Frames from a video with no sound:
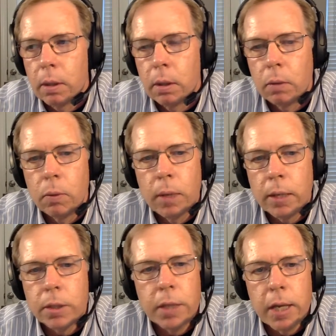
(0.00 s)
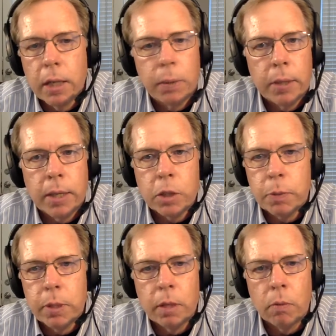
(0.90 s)
No, we're not saying it with that
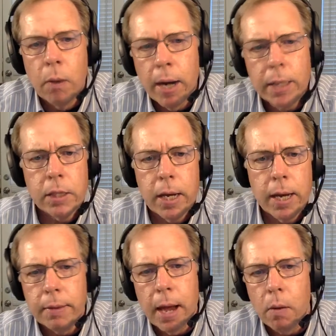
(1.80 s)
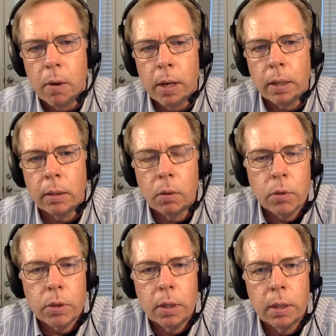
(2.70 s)
spirit of, why do you say it that way? No,
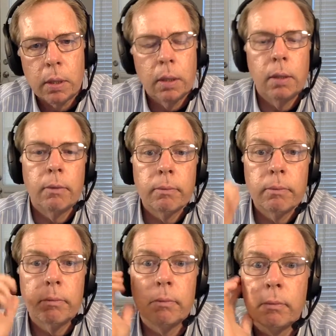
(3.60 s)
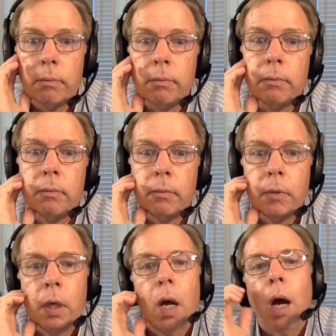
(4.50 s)
we're saying,
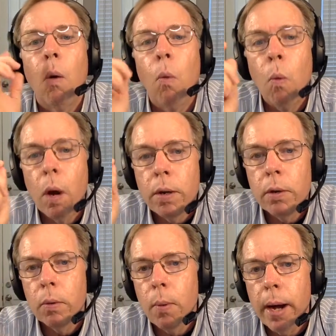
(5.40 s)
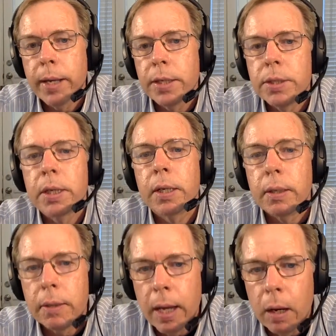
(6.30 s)
I wonder why he said
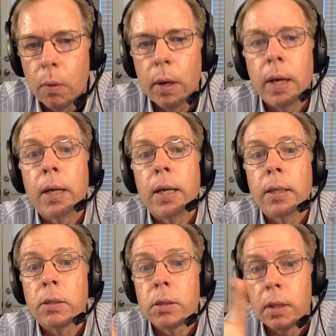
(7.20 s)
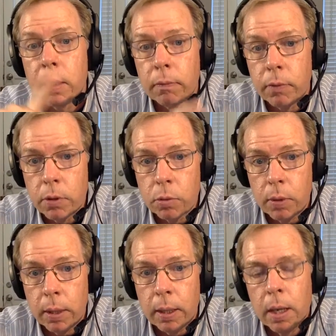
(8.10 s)
it that way instead of this
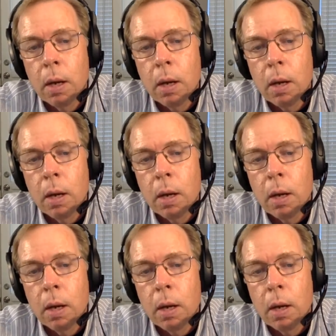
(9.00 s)
way.